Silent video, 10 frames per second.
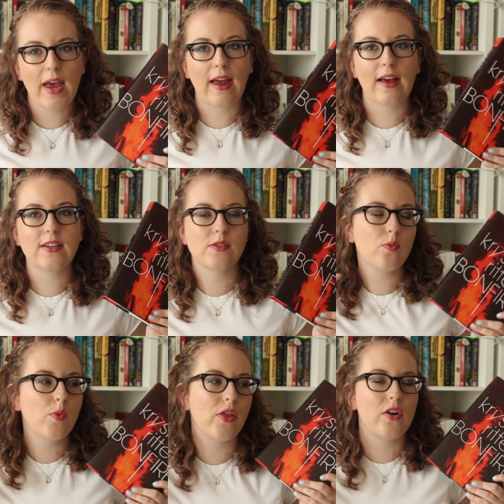
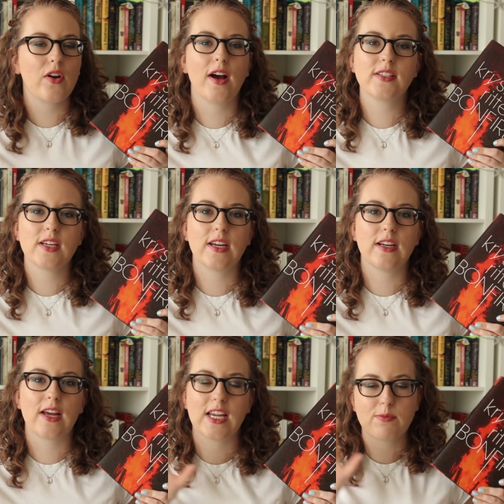and whether or not
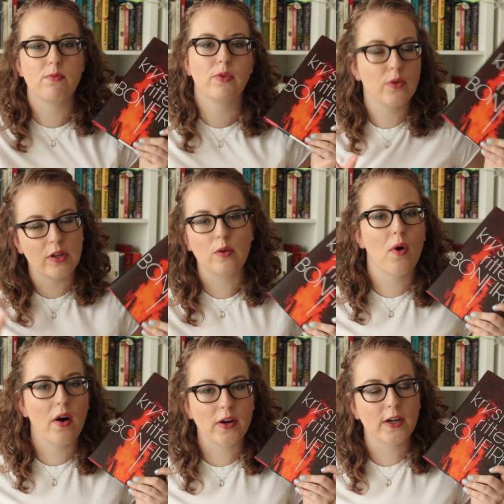it has been polluting the
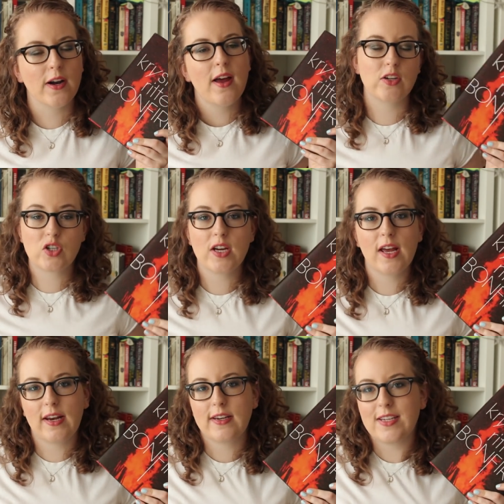water, and she
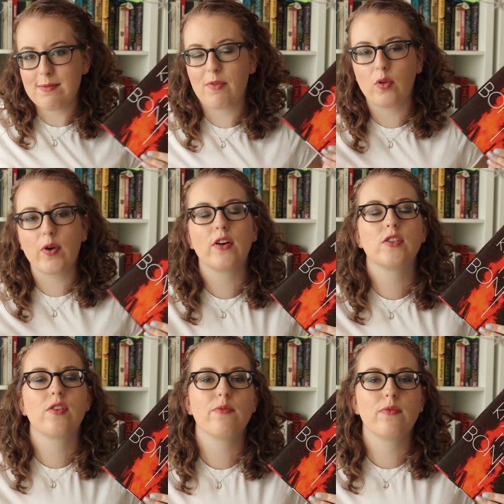and a team of
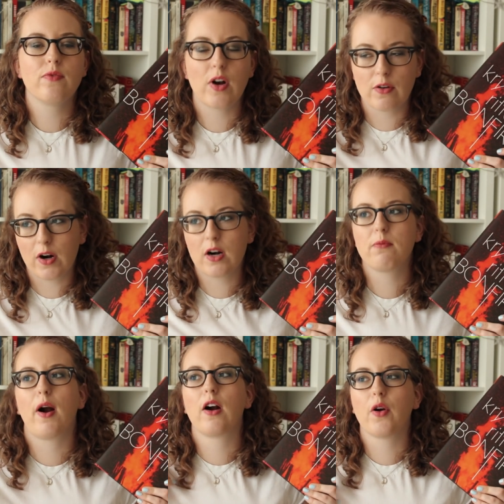lawyers from her
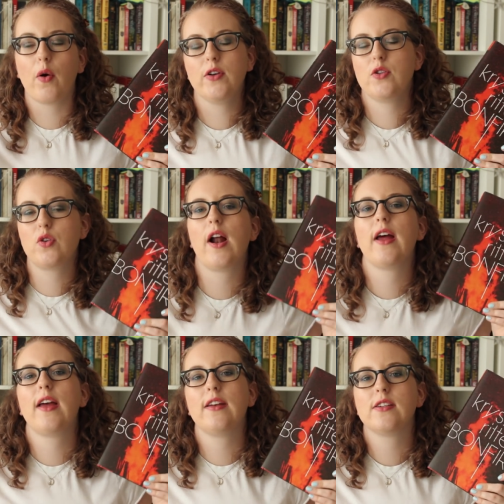firm are going to
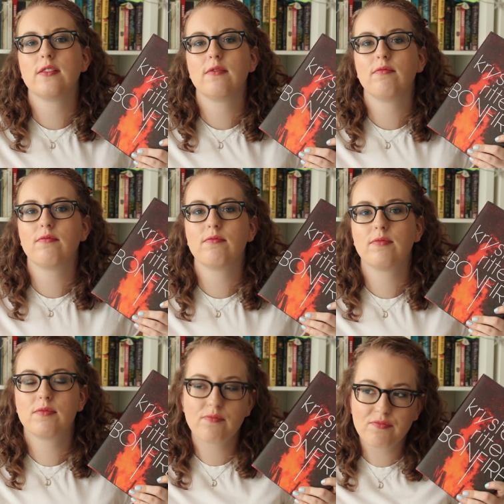try and
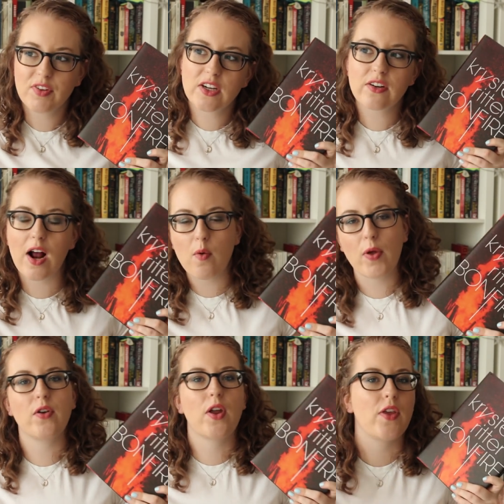figure out
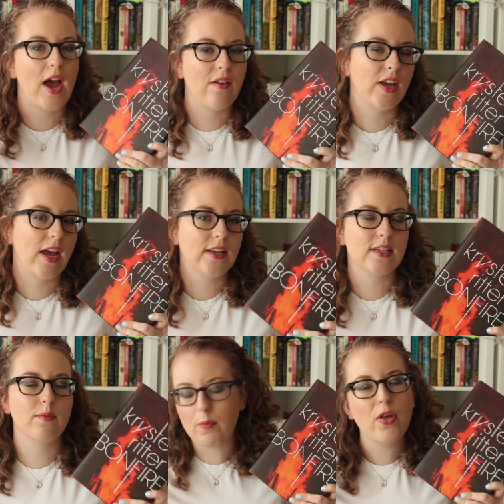whether or not they have a case
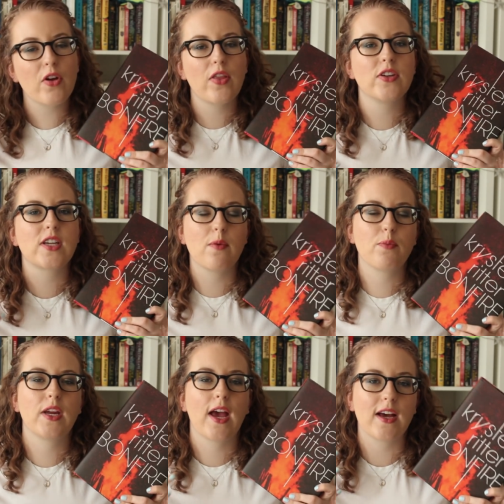and whether or not this
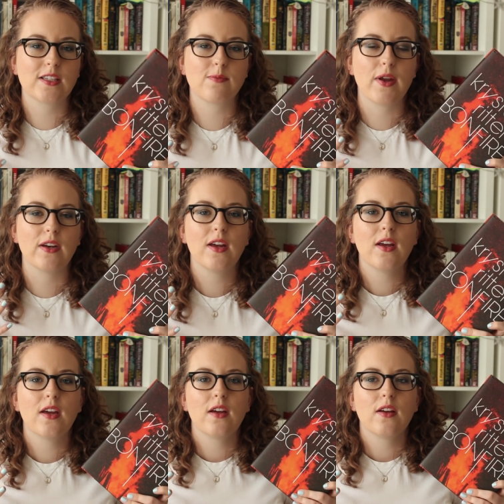company has been
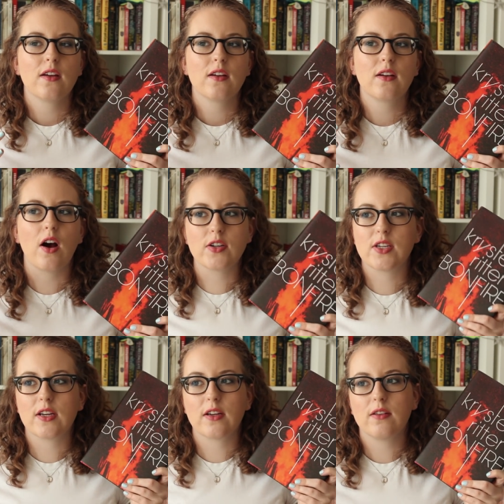
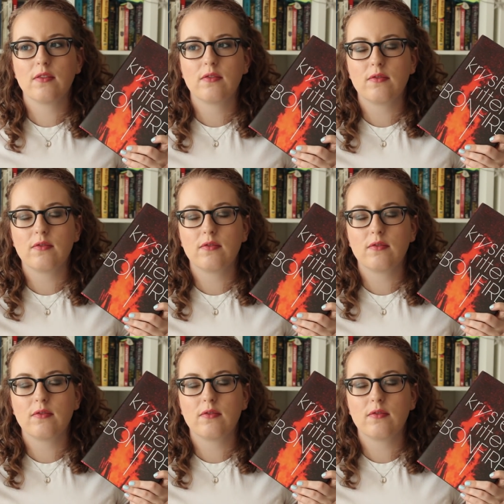causing